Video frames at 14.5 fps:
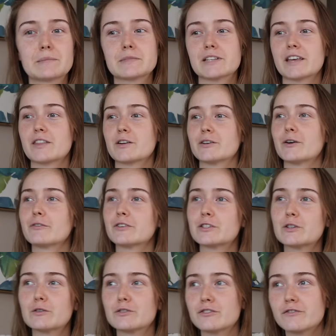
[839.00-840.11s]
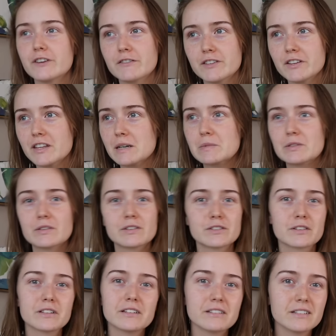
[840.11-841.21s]
say they're in over 250 of them, so there's
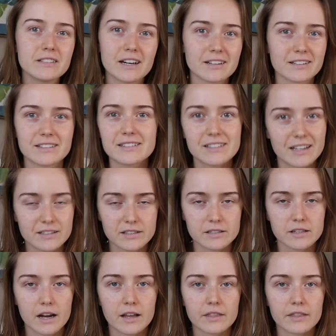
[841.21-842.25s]
clearly not a consensus on